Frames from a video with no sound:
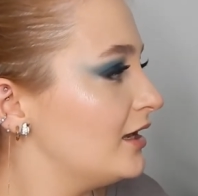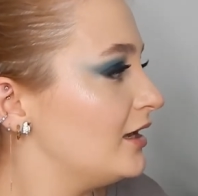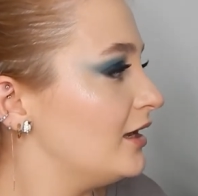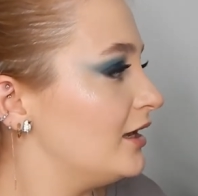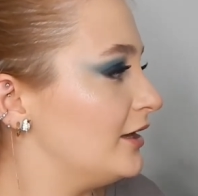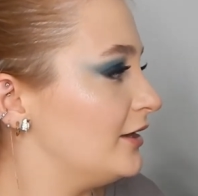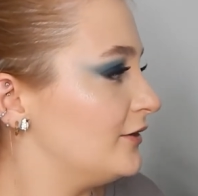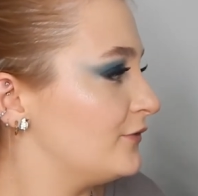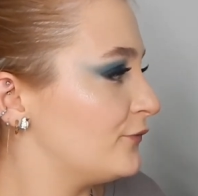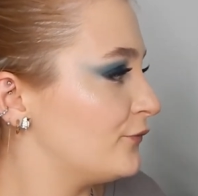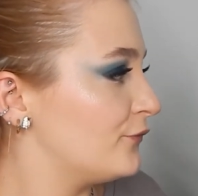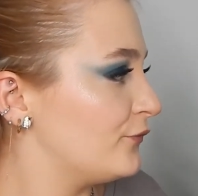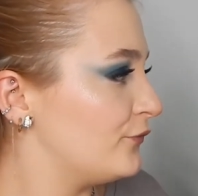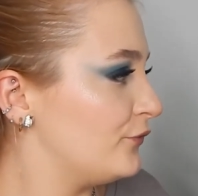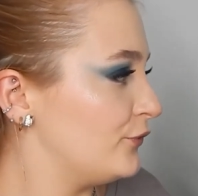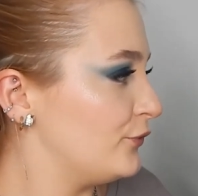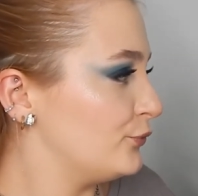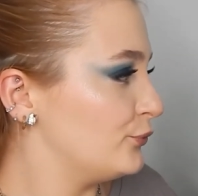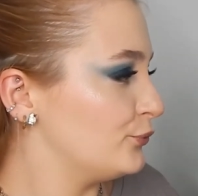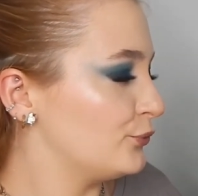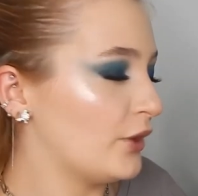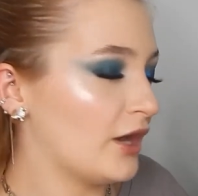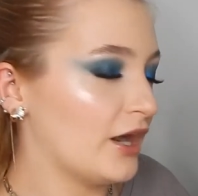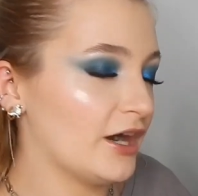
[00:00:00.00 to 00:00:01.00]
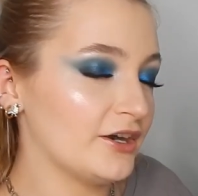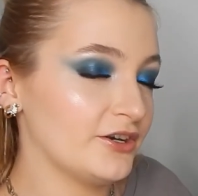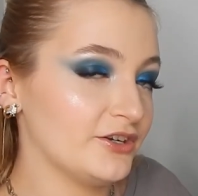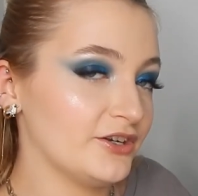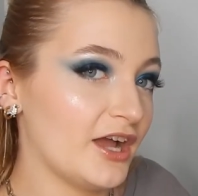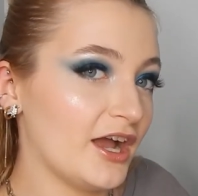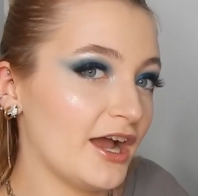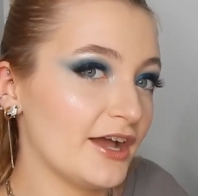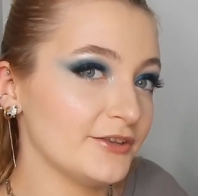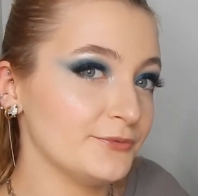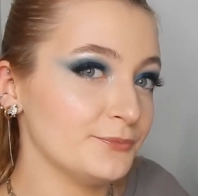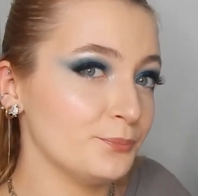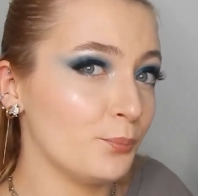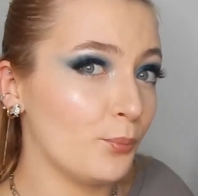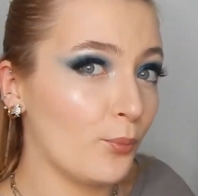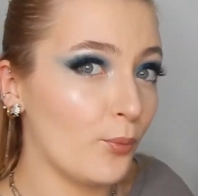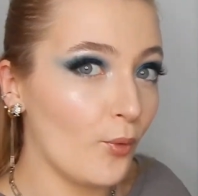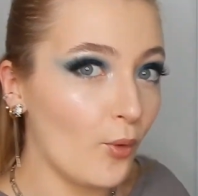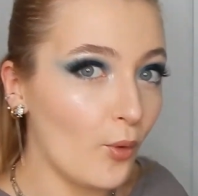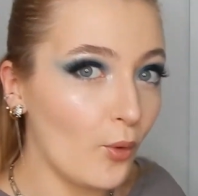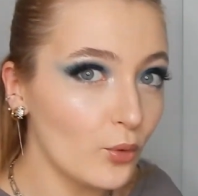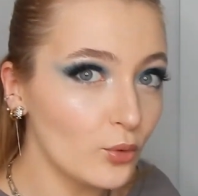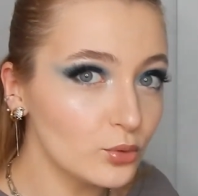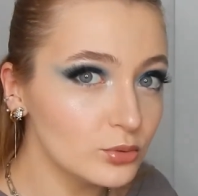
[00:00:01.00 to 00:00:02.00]
if you are not
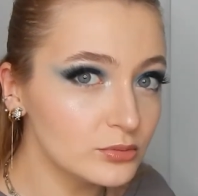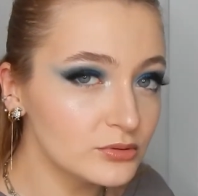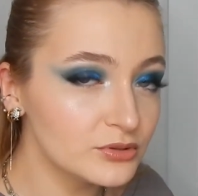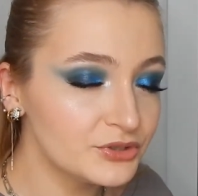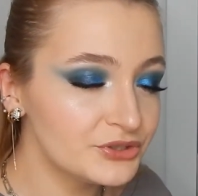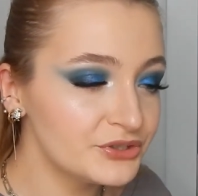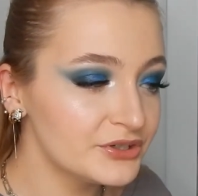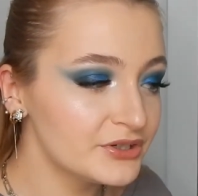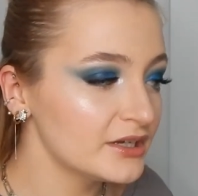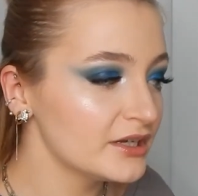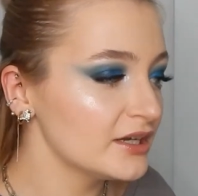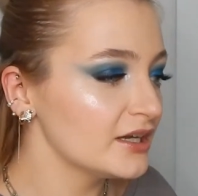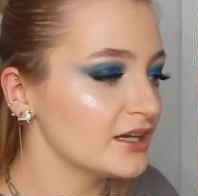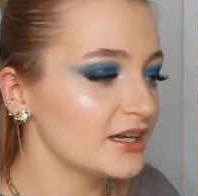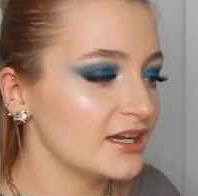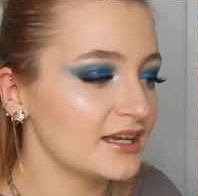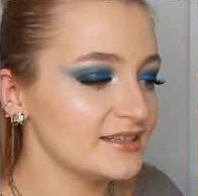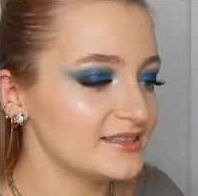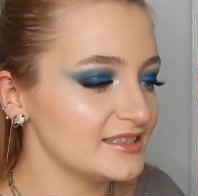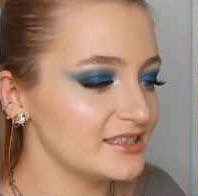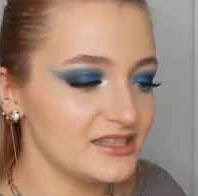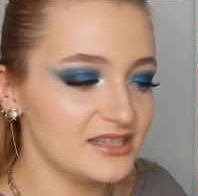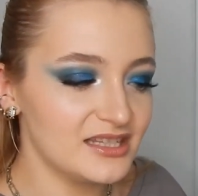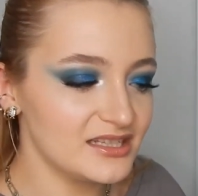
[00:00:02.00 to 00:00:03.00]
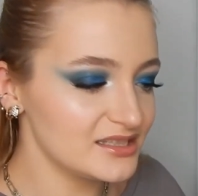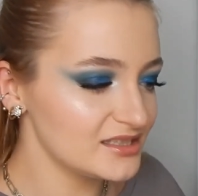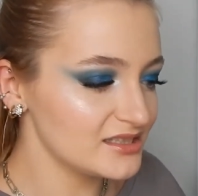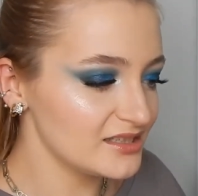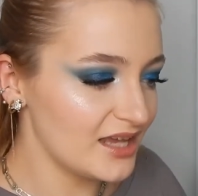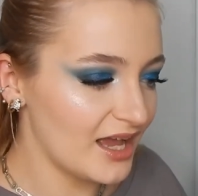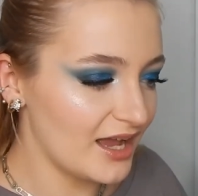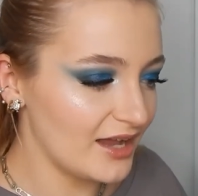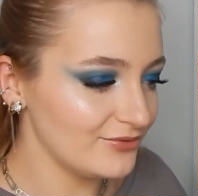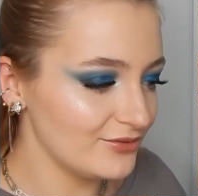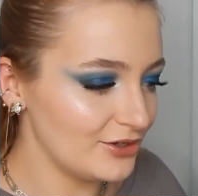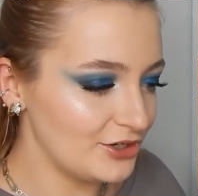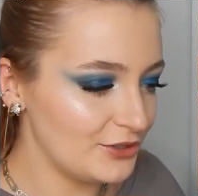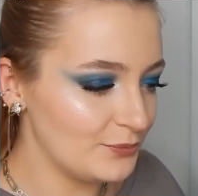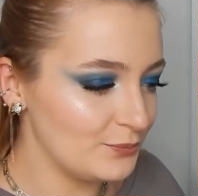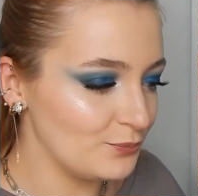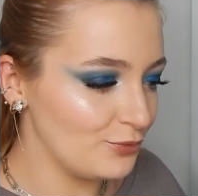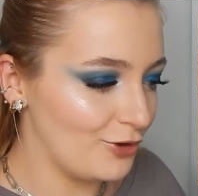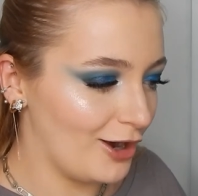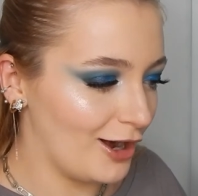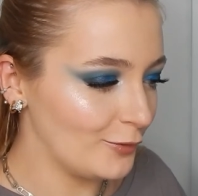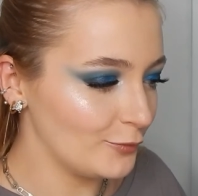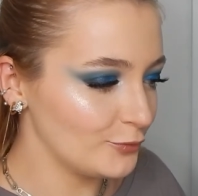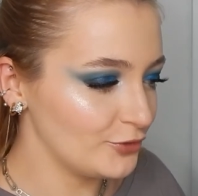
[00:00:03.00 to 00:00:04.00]
bold, because it doesn't have any
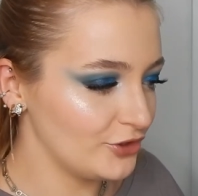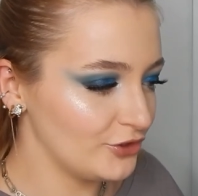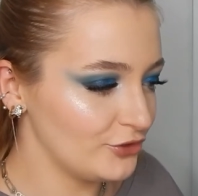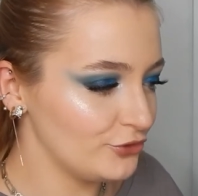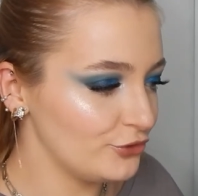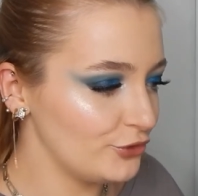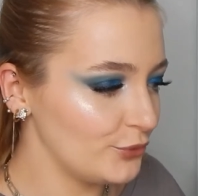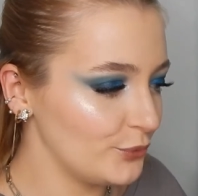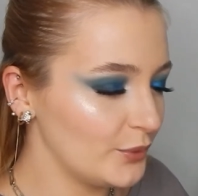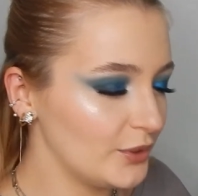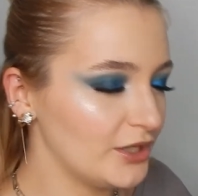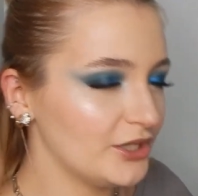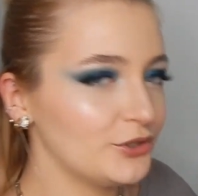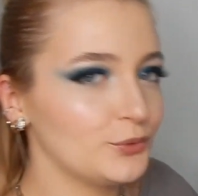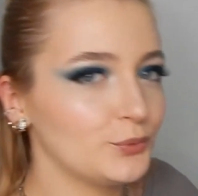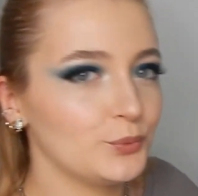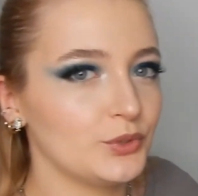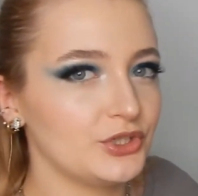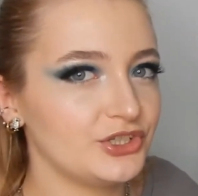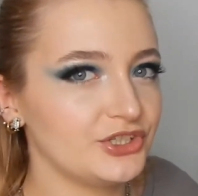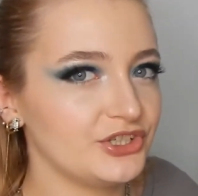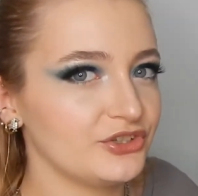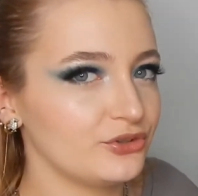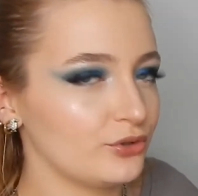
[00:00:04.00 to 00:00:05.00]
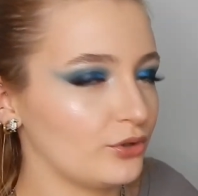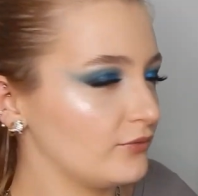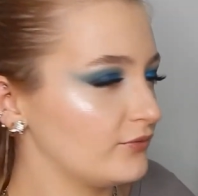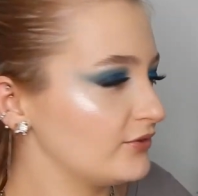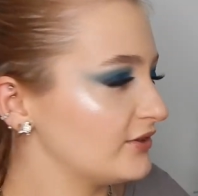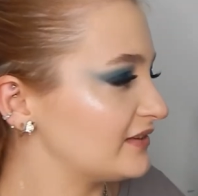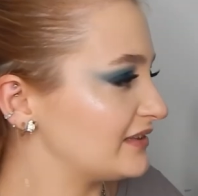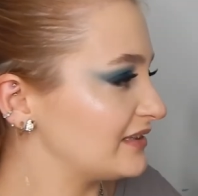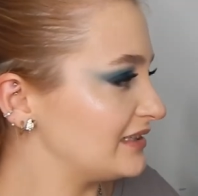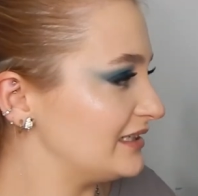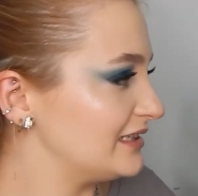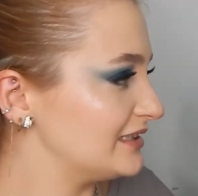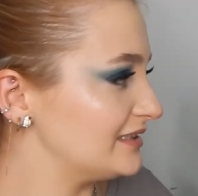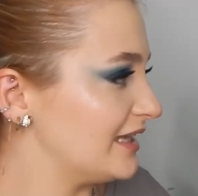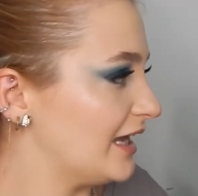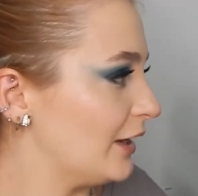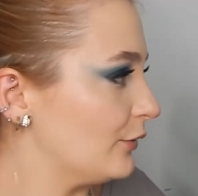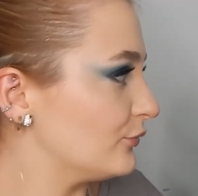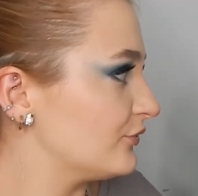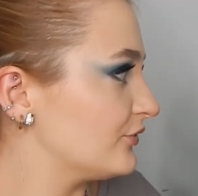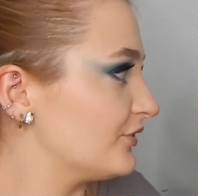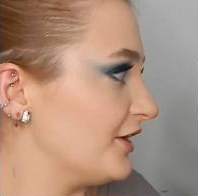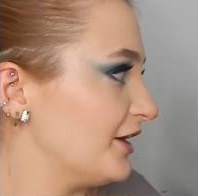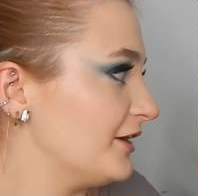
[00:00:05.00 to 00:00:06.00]
browns into it, which is obviously a
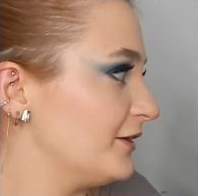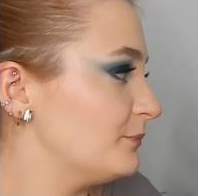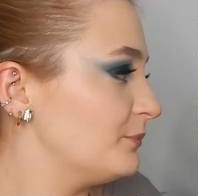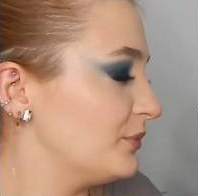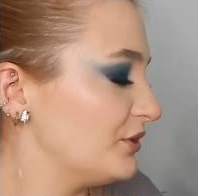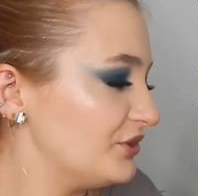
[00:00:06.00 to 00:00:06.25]
downside.